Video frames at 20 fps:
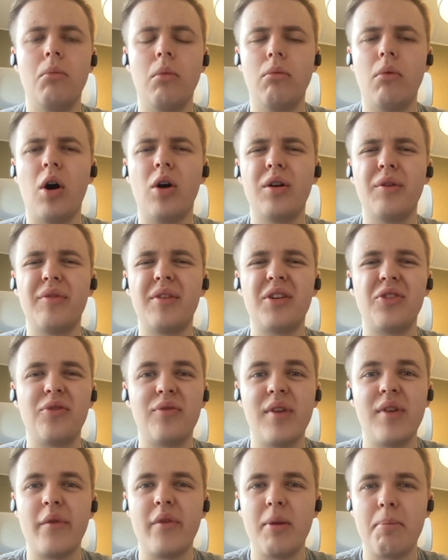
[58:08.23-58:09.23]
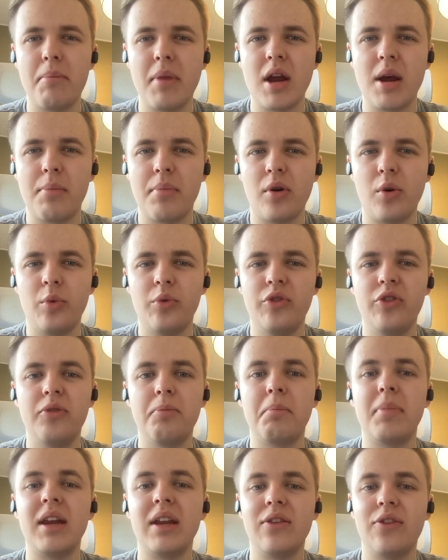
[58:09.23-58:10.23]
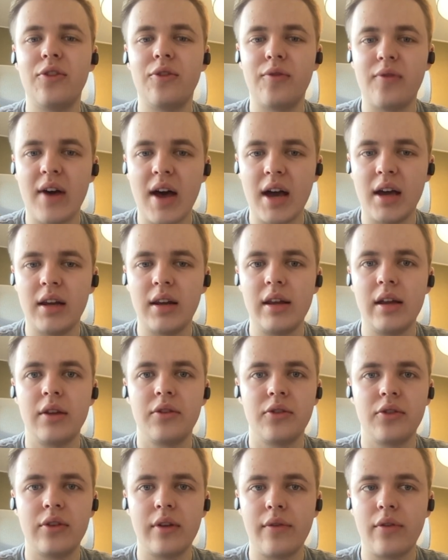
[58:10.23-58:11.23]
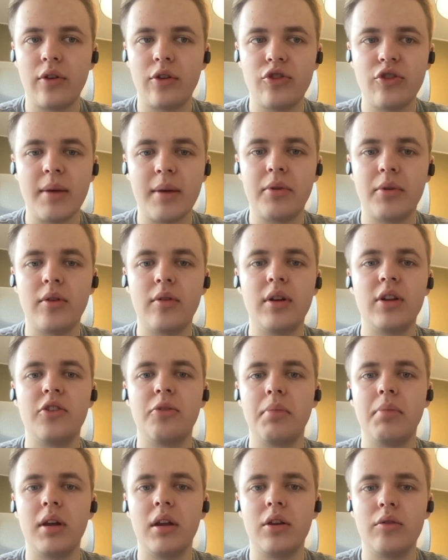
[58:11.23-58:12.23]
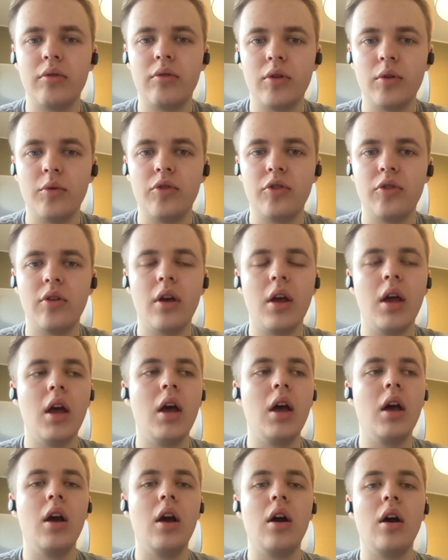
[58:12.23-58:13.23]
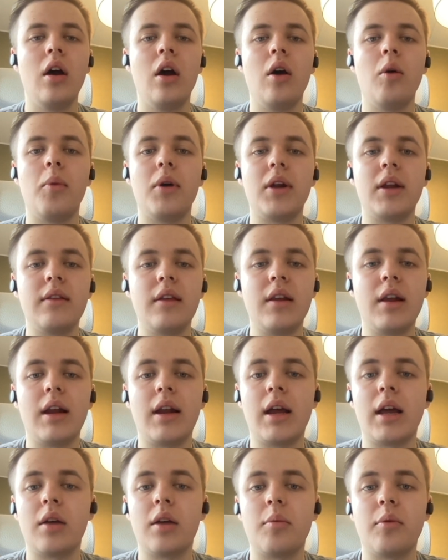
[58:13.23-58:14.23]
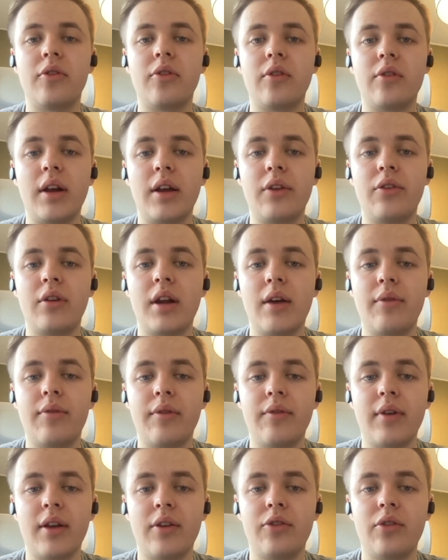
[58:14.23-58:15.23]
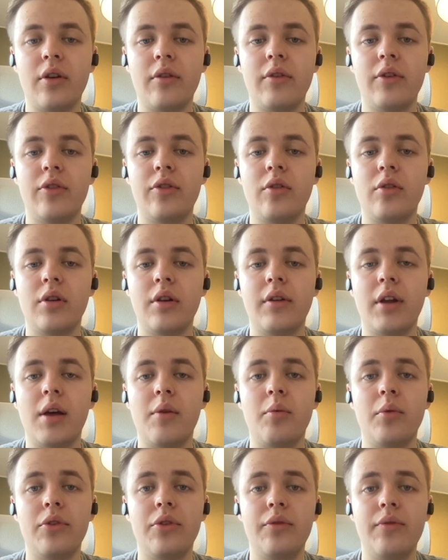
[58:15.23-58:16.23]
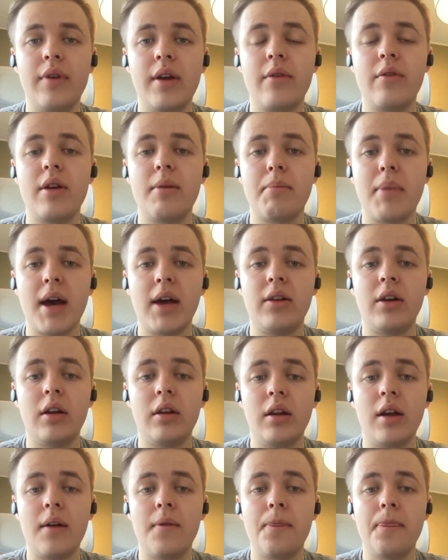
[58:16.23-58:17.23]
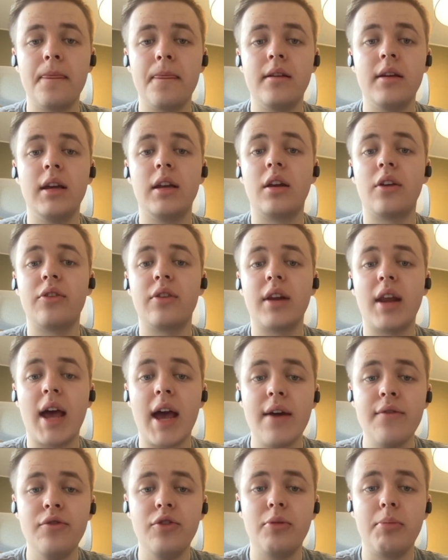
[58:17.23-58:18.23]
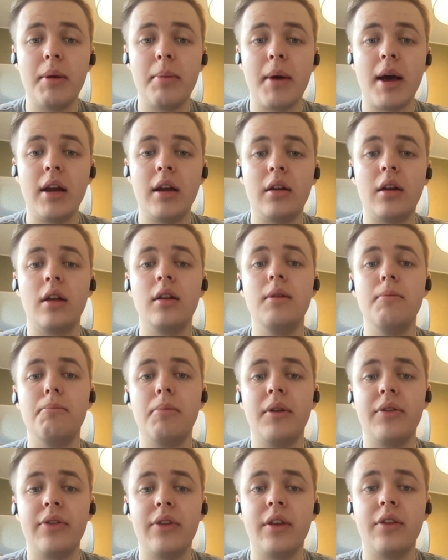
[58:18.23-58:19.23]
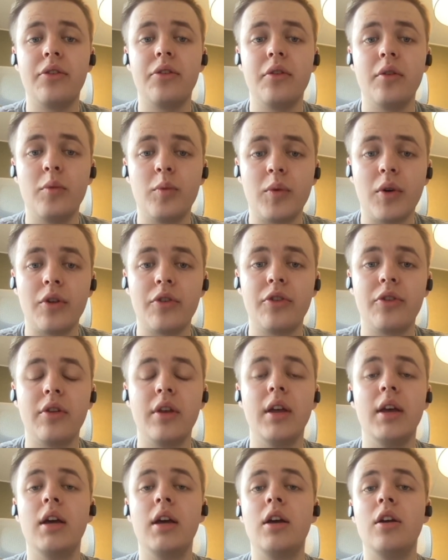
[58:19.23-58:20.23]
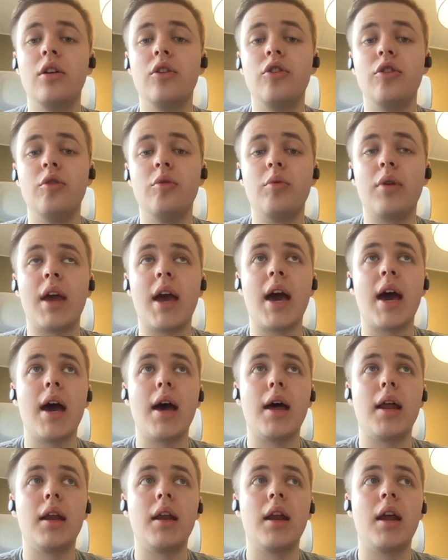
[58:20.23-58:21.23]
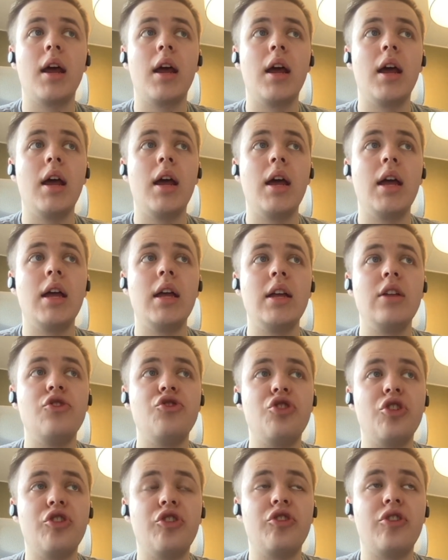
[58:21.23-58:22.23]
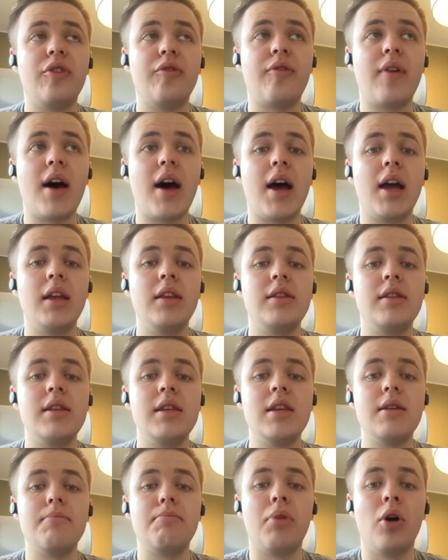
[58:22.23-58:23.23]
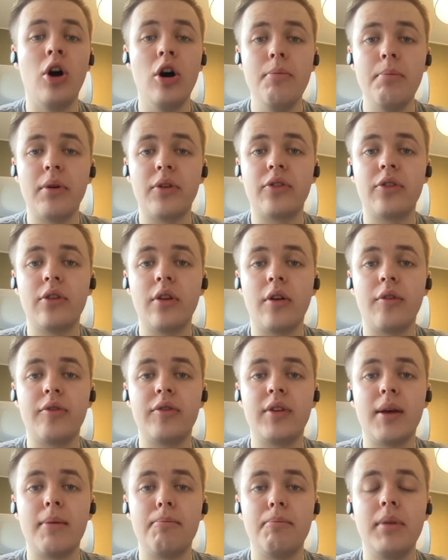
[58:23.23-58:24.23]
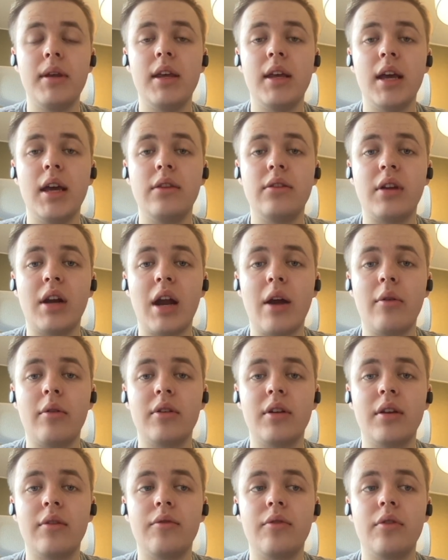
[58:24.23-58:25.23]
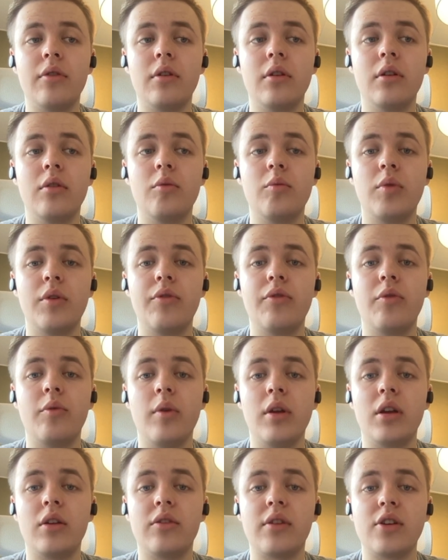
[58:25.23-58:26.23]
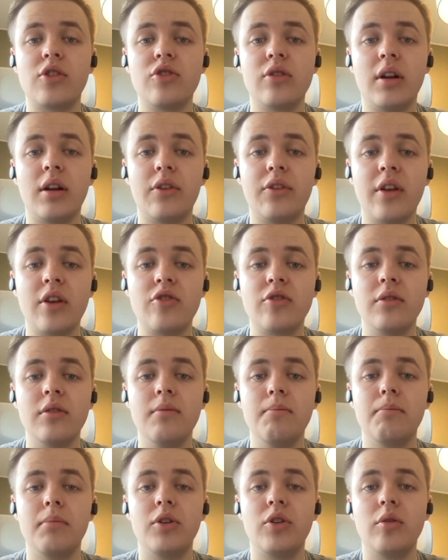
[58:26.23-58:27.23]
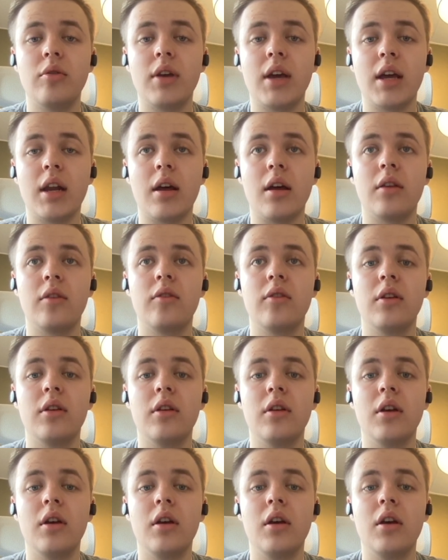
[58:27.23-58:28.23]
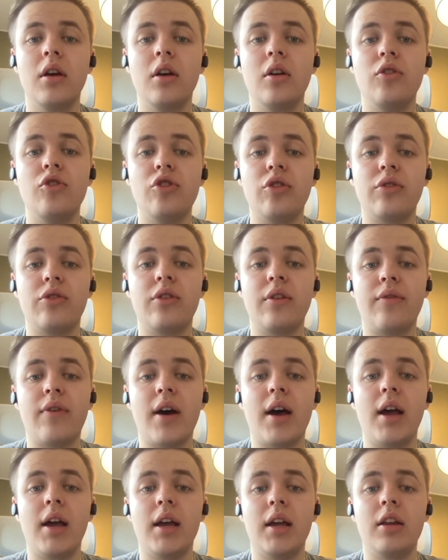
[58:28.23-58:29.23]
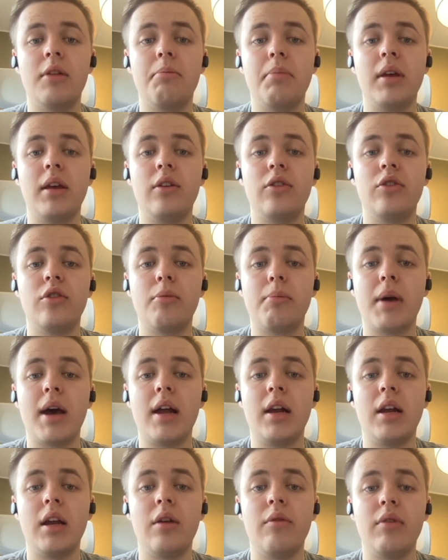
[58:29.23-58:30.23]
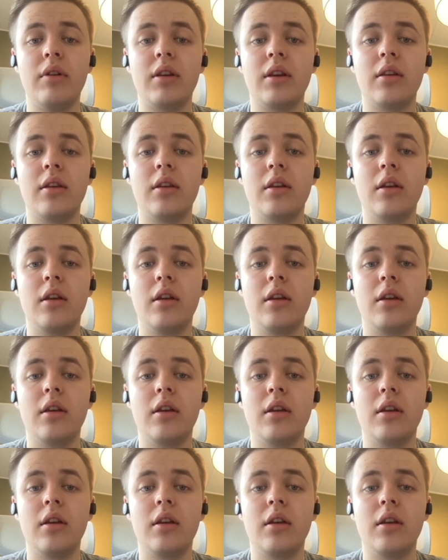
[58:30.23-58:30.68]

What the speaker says: All of it is very bare bones, but that's fine. It's the first chapter, it's been introduced. What I didn't like was the slice of life and fan service. All of that was very badly done. It doesn't have to be badly done, but this was. You can justify the purpose of them being in the narrative with recontextualization, but you cannot justify it being so badly written.